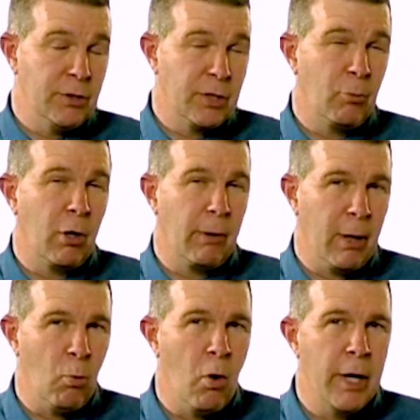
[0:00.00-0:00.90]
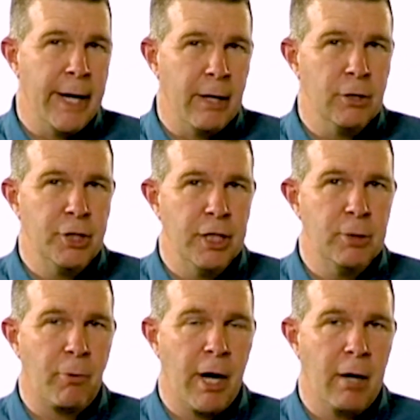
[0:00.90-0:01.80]
somewhere around 1 air change
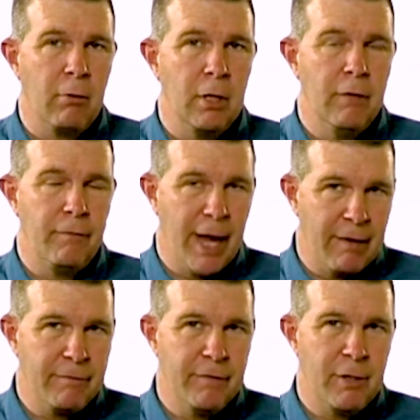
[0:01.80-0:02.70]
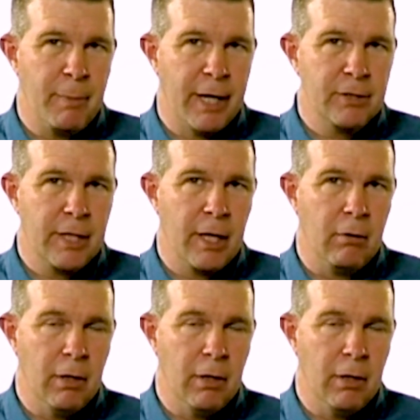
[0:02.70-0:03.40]
per hour at 50 Pascal.